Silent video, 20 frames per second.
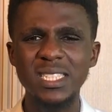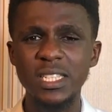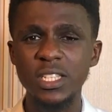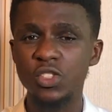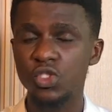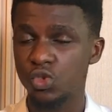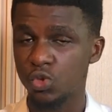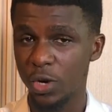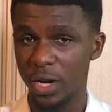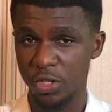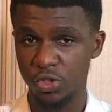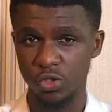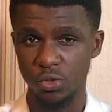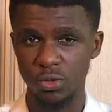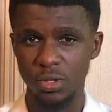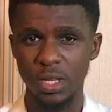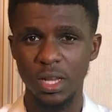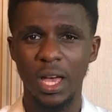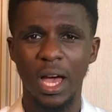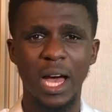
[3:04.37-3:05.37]

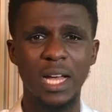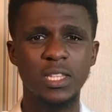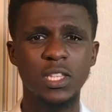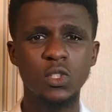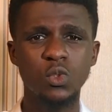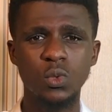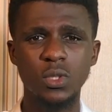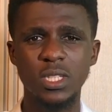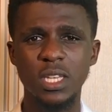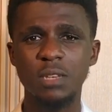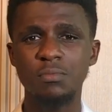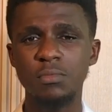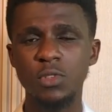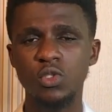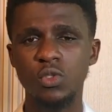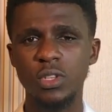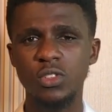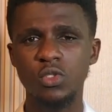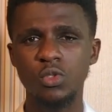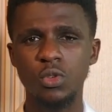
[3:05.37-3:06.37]
distraction. And this will take me
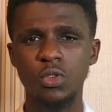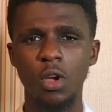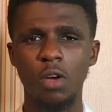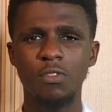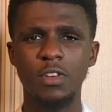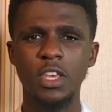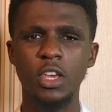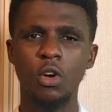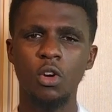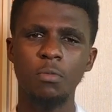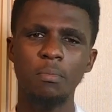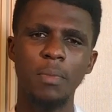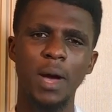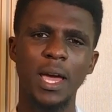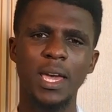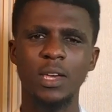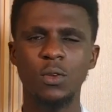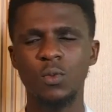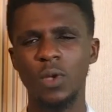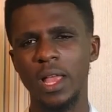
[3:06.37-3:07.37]
to a story of a young
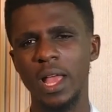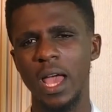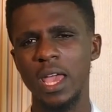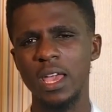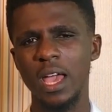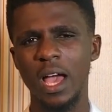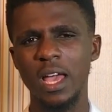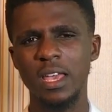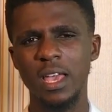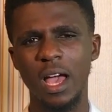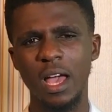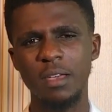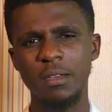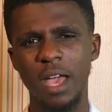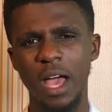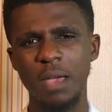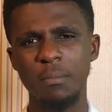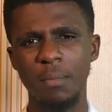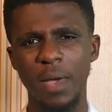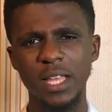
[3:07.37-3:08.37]
man.
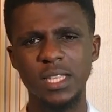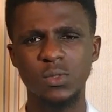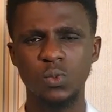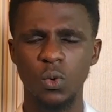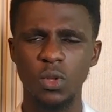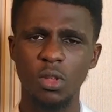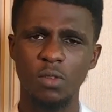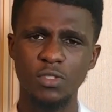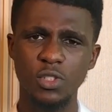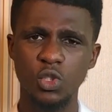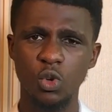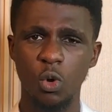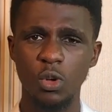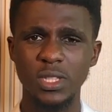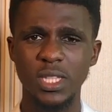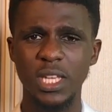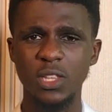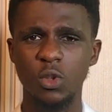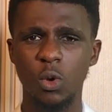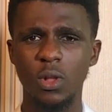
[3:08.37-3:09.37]
I met one of his
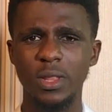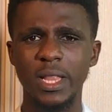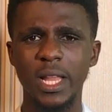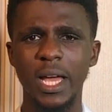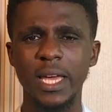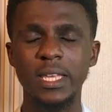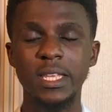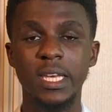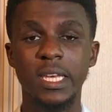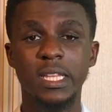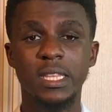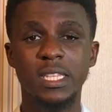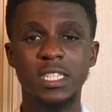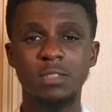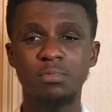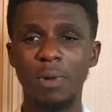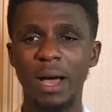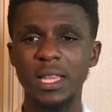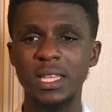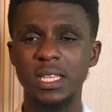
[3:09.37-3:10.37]
content online.
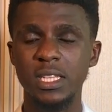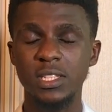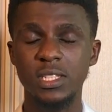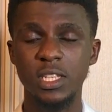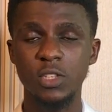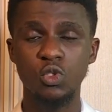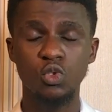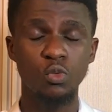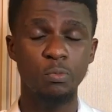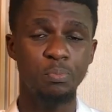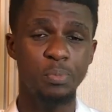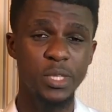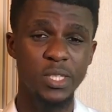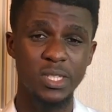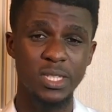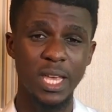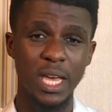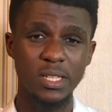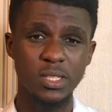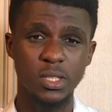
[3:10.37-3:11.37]
This man is into
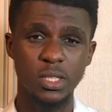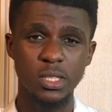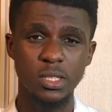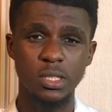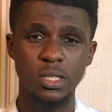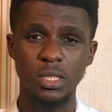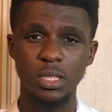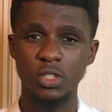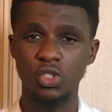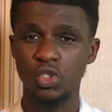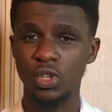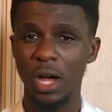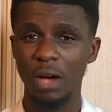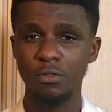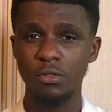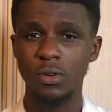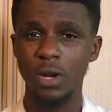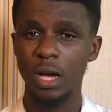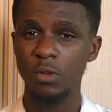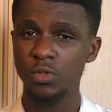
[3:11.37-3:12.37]
businesses. He
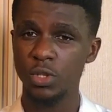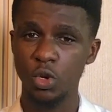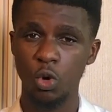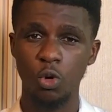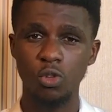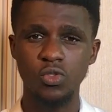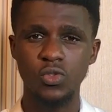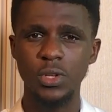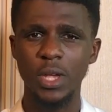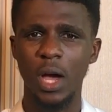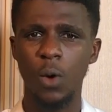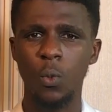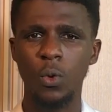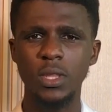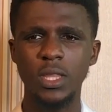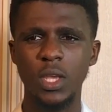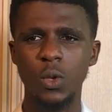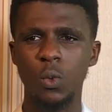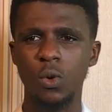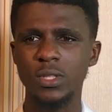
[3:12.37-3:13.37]
traveled around the country, and
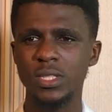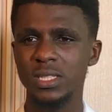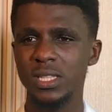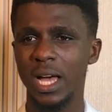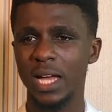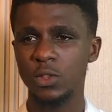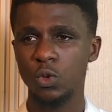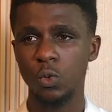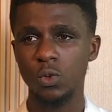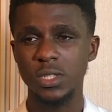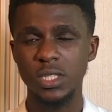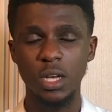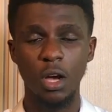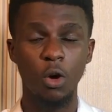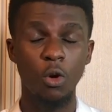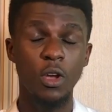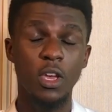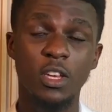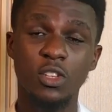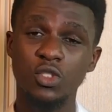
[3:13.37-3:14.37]
one day he was in an
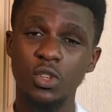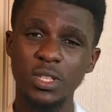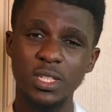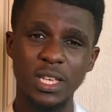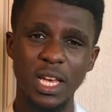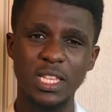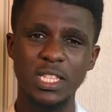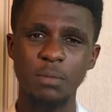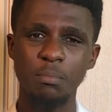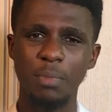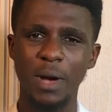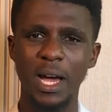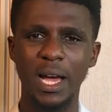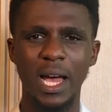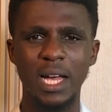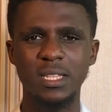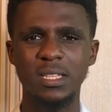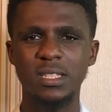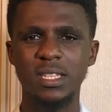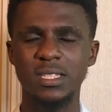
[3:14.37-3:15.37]
hotel just getting back,
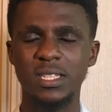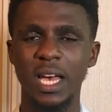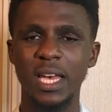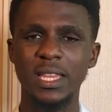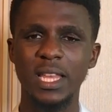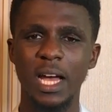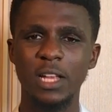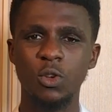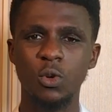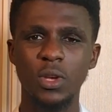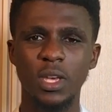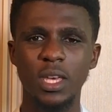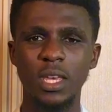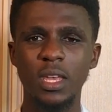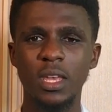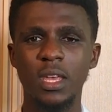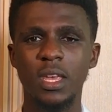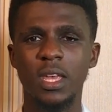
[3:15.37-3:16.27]
and he decided that, okay,